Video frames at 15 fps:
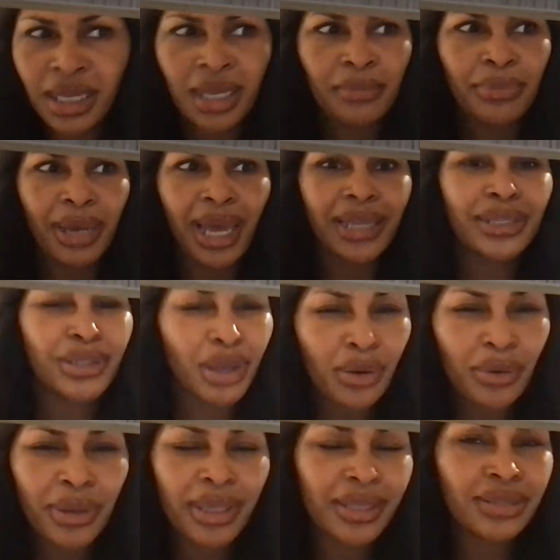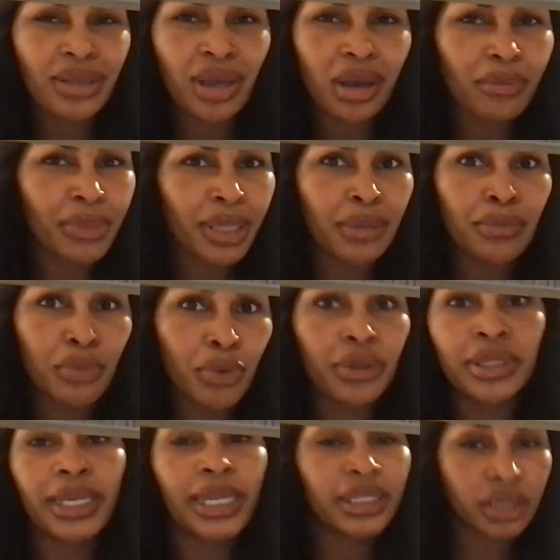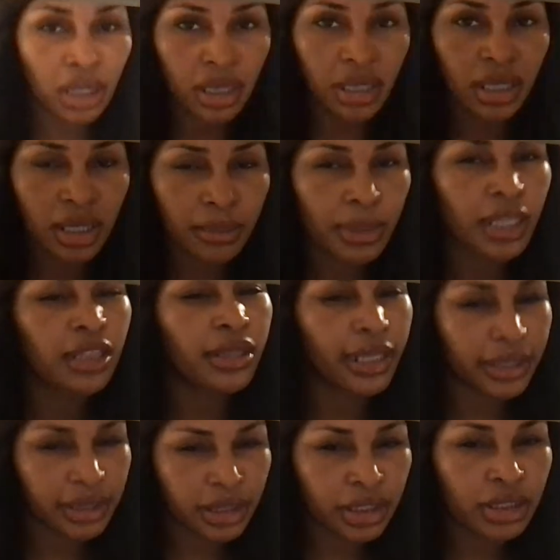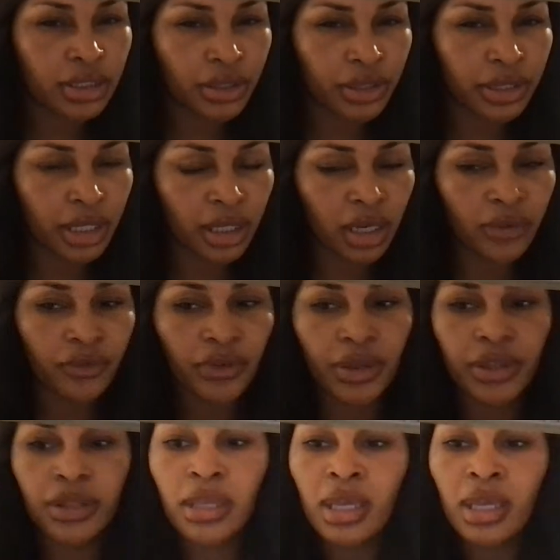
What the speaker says: but I know he saw me more than I saw him. Let's just start that off with.